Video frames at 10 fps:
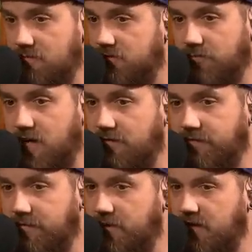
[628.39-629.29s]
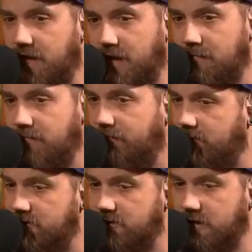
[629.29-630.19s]
was ready for a big game.
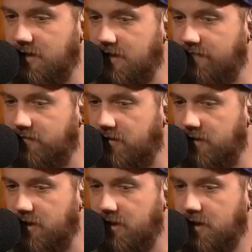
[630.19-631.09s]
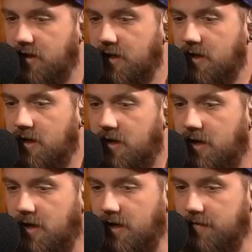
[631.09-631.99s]
Unfortunately, he left early.
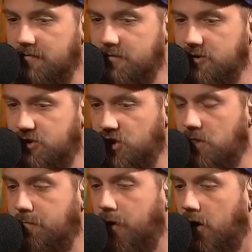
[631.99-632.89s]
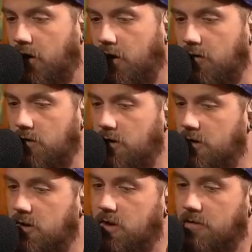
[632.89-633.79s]
Joe Burrow,
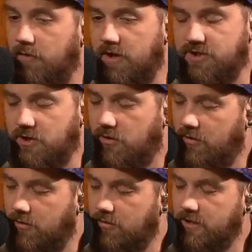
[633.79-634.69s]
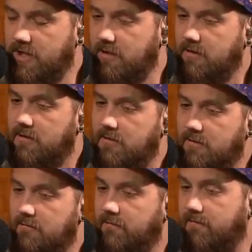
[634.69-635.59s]
which holy
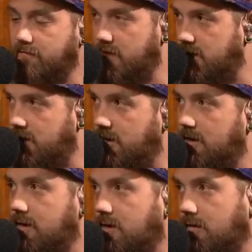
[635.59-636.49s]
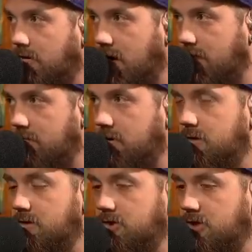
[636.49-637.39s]
freaking crap.
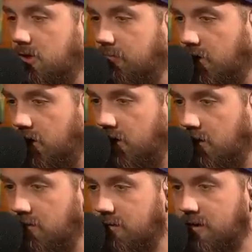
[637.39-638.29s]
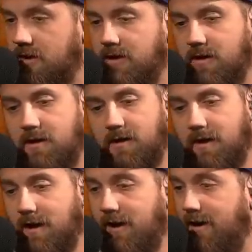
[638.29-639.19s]
Joe Burrow,
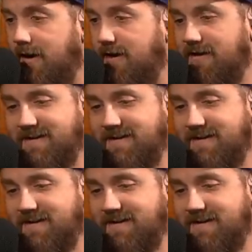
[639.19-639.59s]
I